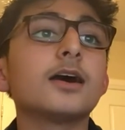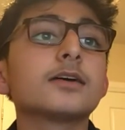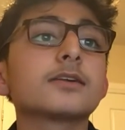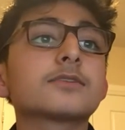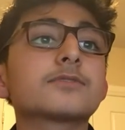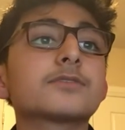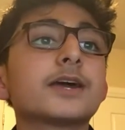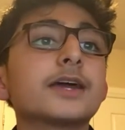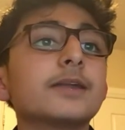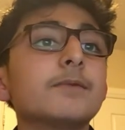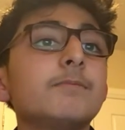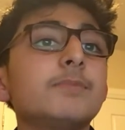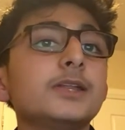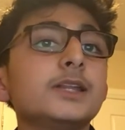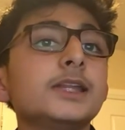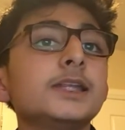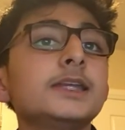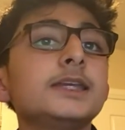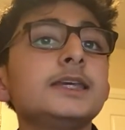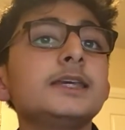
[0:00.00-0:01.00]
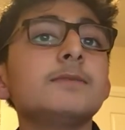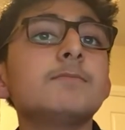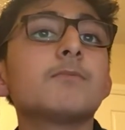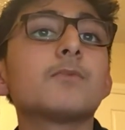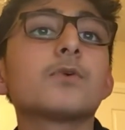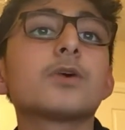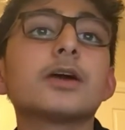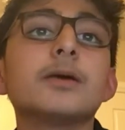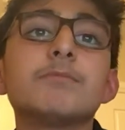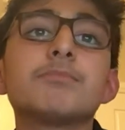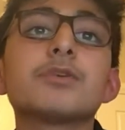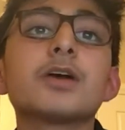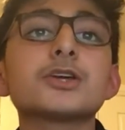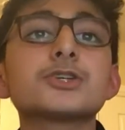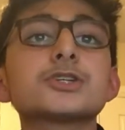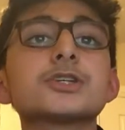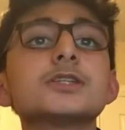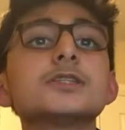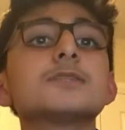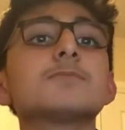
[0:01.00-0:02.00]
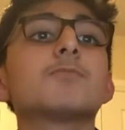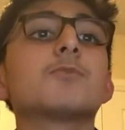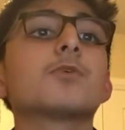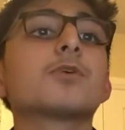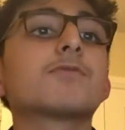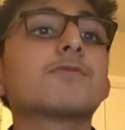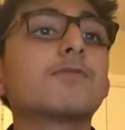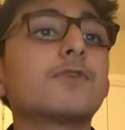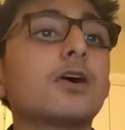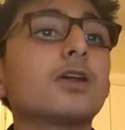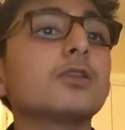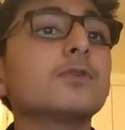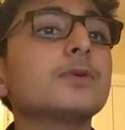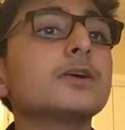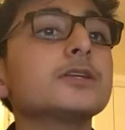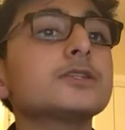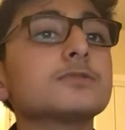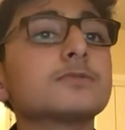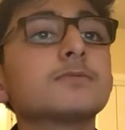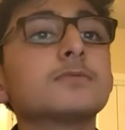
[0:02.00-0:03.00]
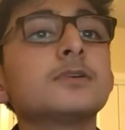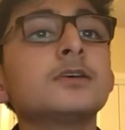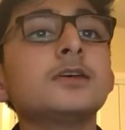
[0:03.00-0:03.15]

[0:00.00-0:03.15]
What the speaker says: credibility, more impressions, more followers.